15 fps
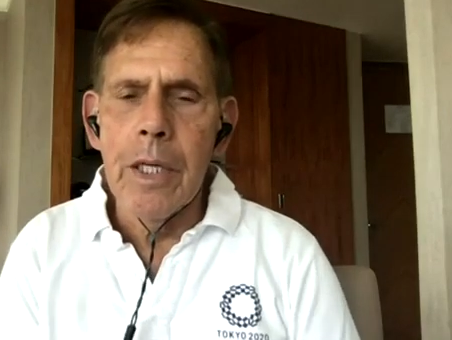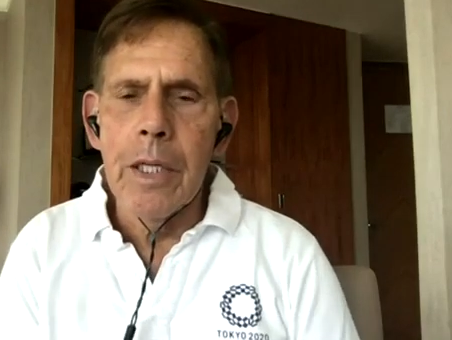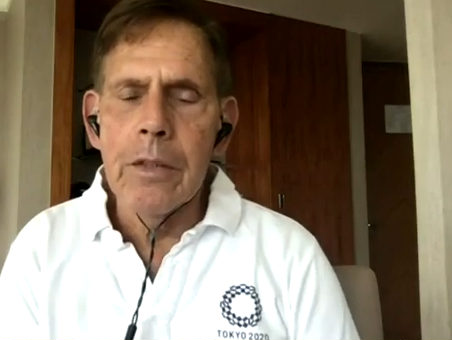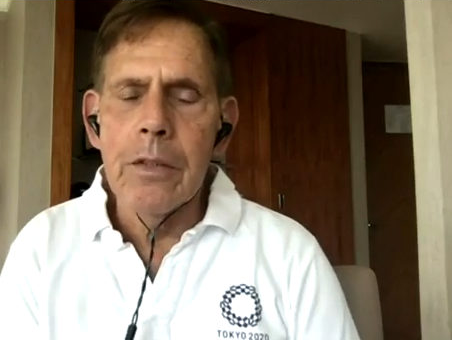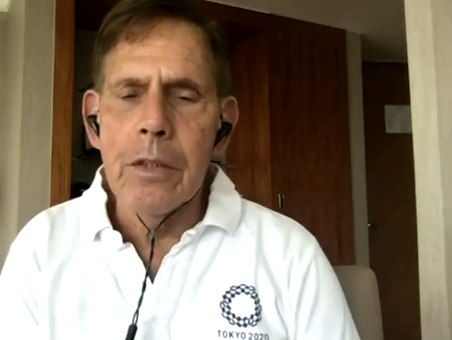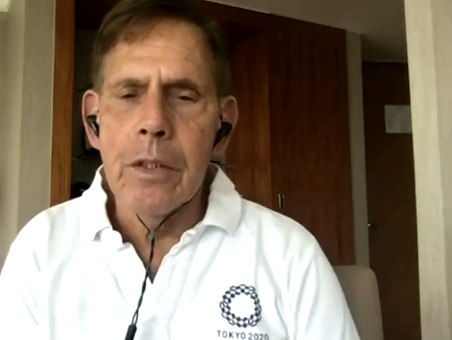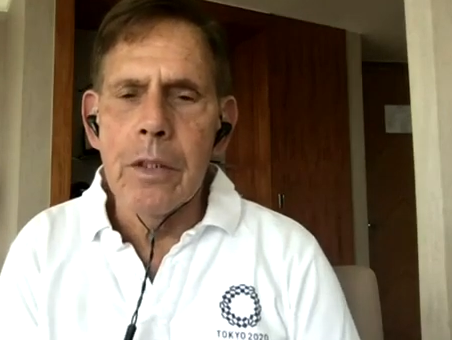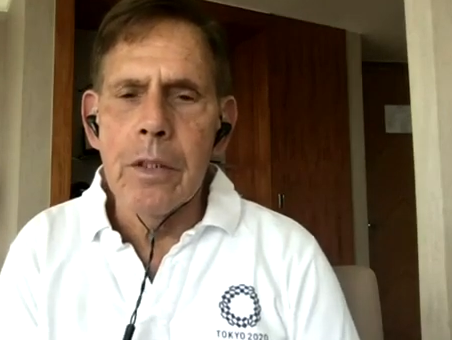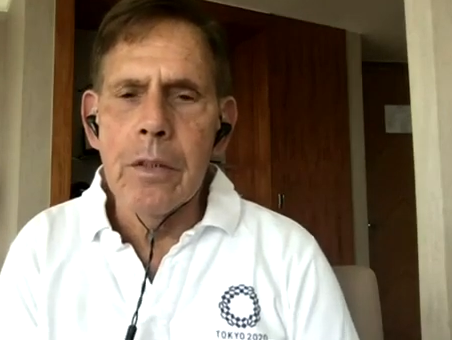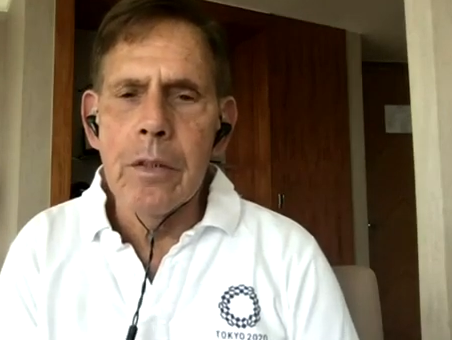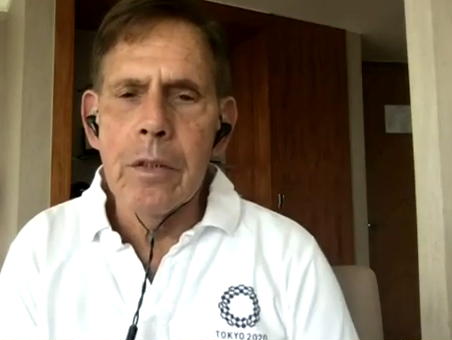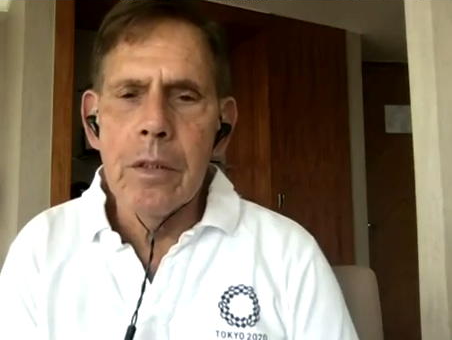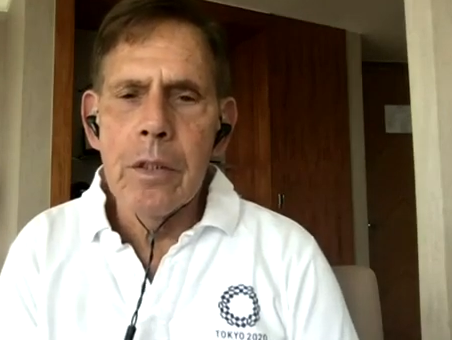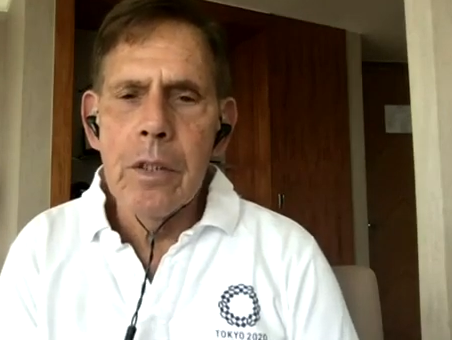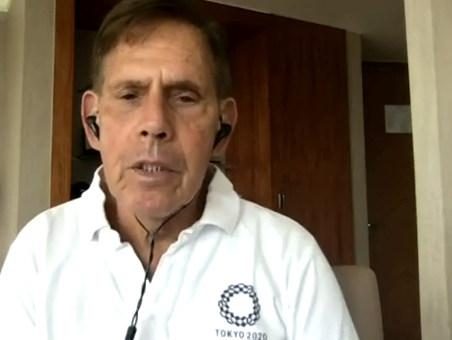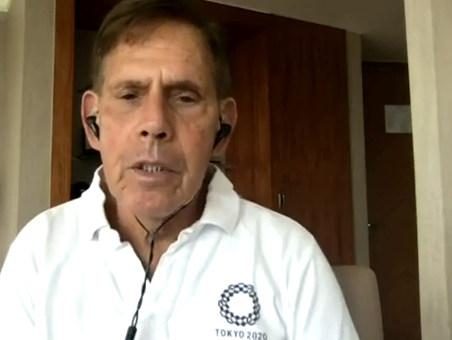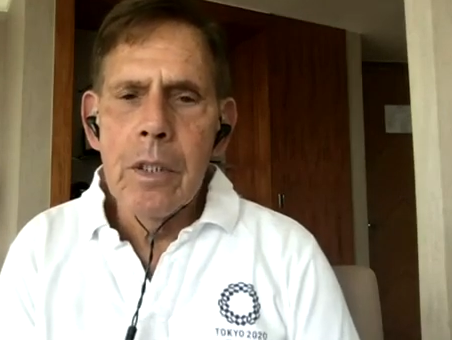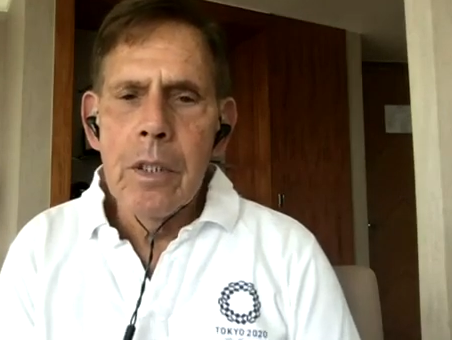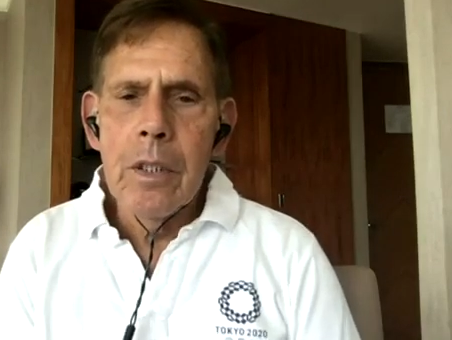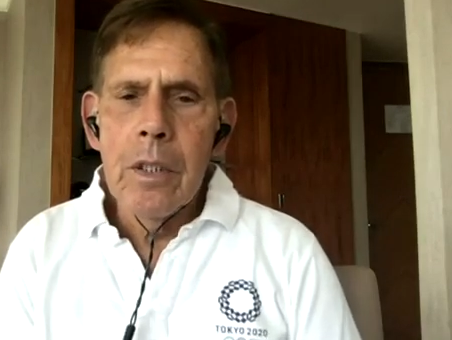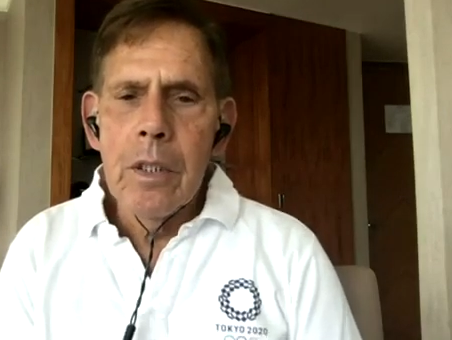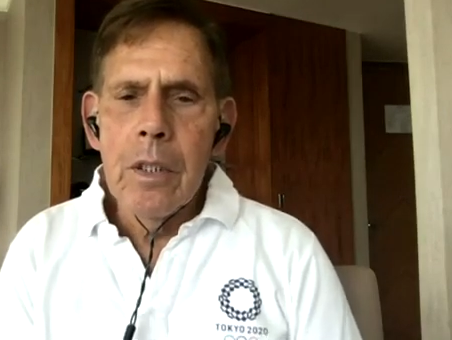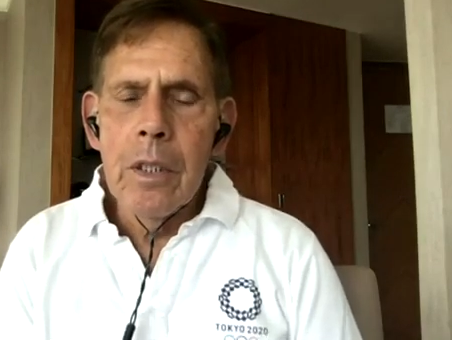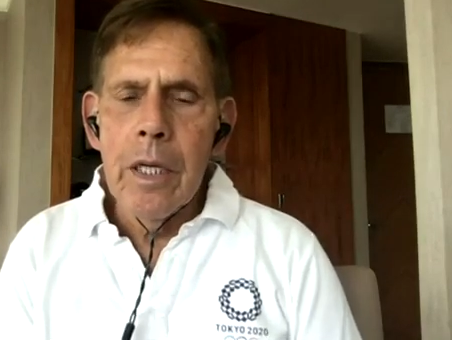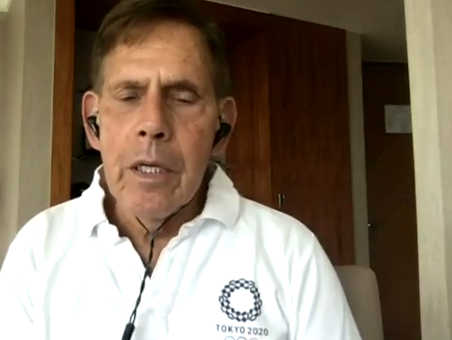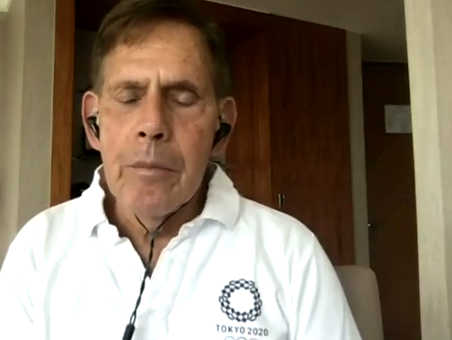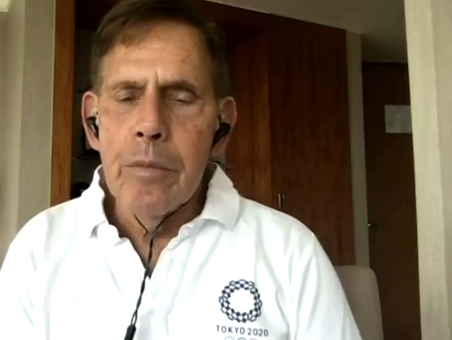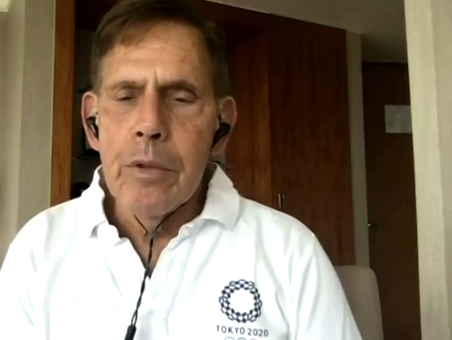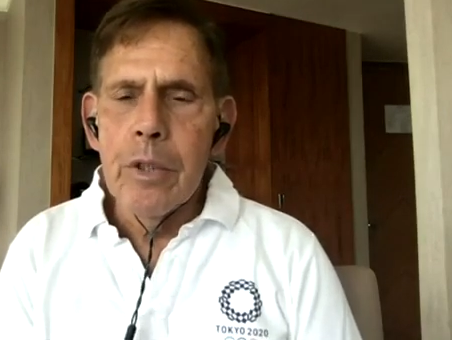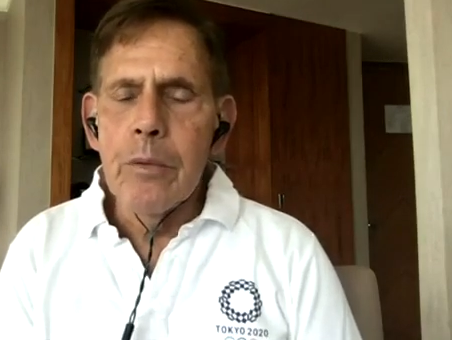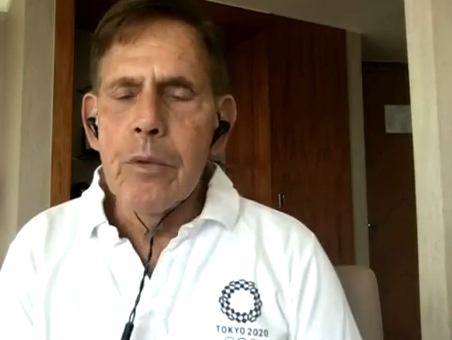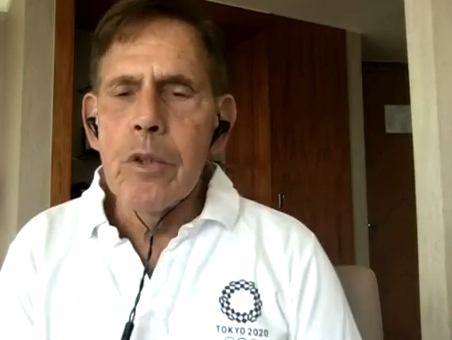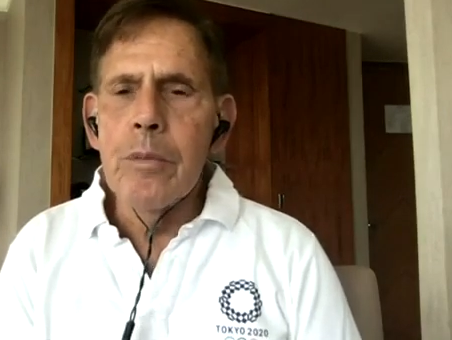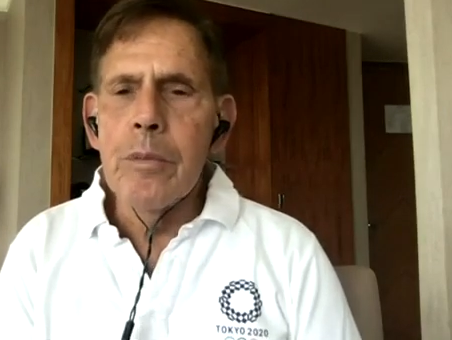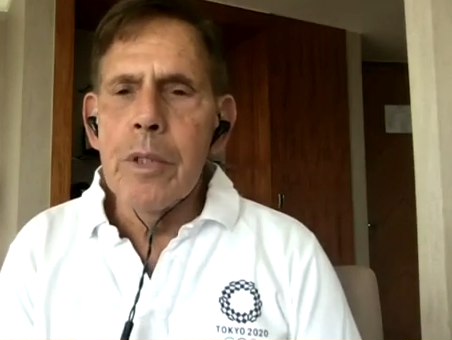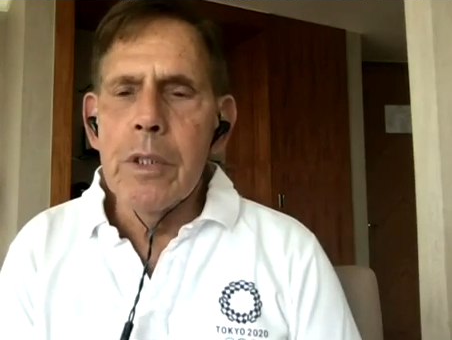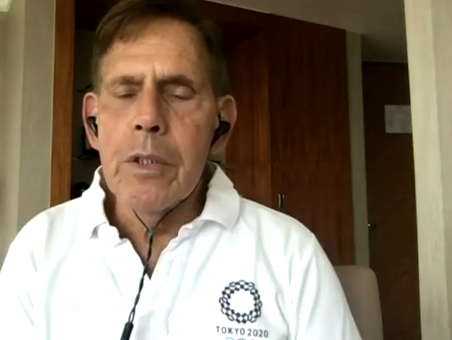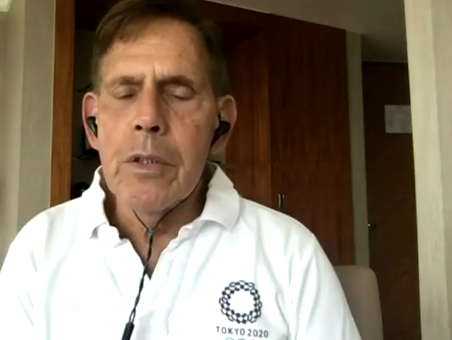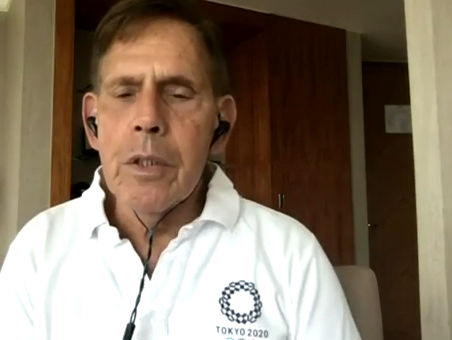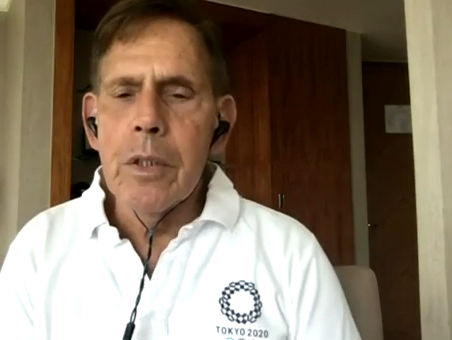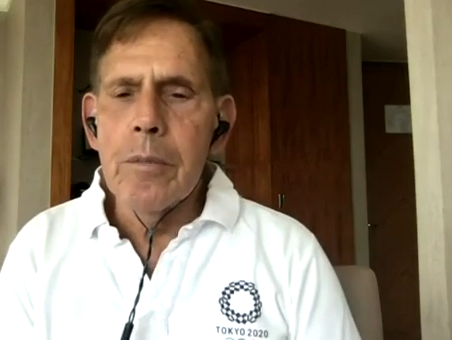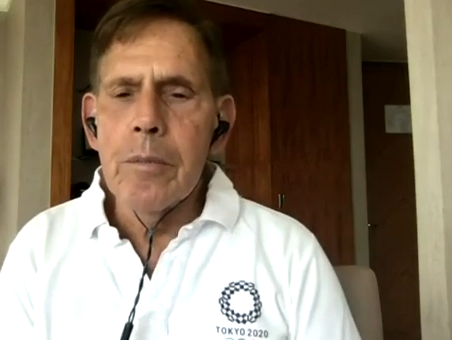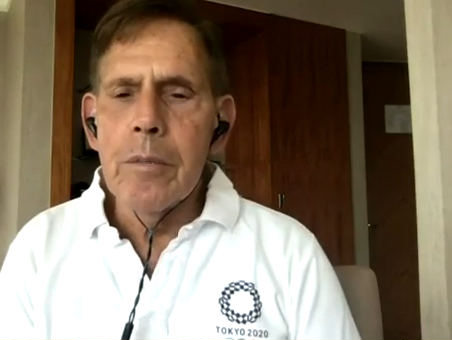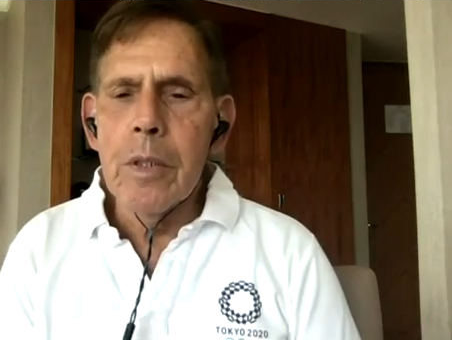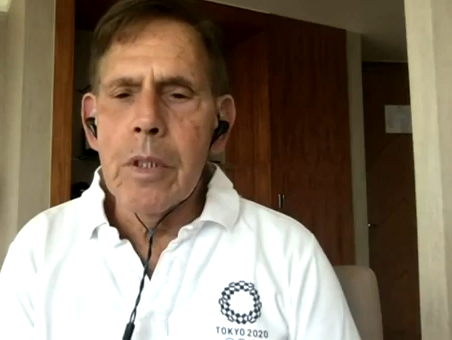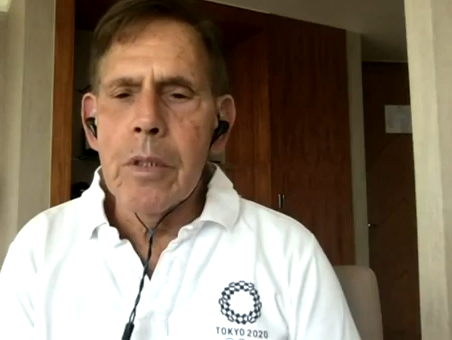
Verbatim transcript: accident and bring with me some,